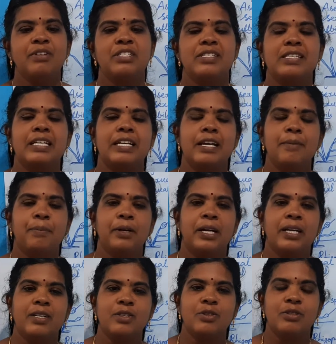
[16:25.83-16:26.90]
Which is the
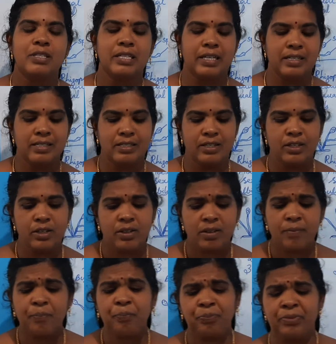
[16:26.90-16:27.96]
reproductive structure,
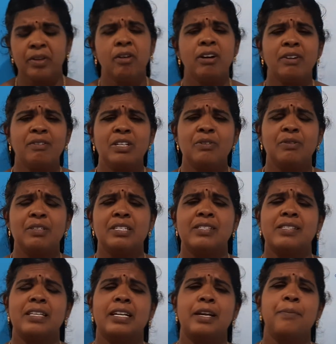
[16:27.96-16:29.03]
or which
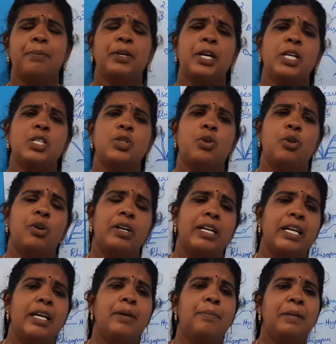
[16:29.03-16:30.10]
is the reproductive
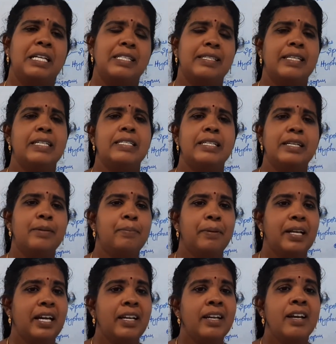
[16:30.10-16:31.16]
organ present in
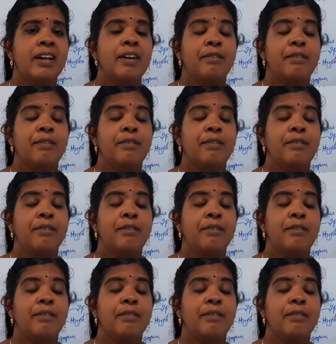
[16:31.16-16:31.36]
plant?